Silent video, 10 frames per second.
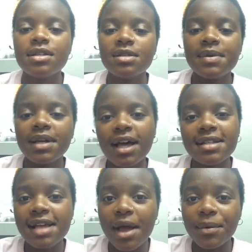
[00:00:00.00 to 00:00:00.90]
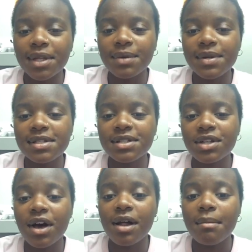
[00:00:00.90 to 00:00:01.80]
So because I really wasn't
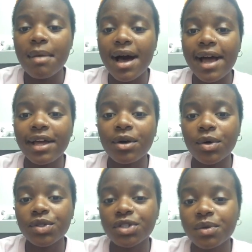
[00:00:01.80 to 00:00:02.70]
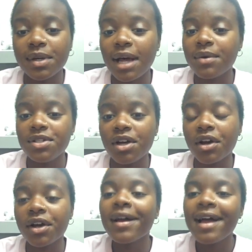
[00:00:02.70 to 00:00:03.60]
taught my culture when I was
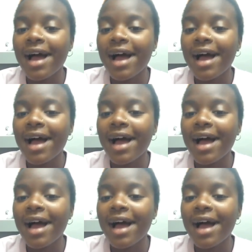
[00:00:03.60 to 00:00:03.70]
younger,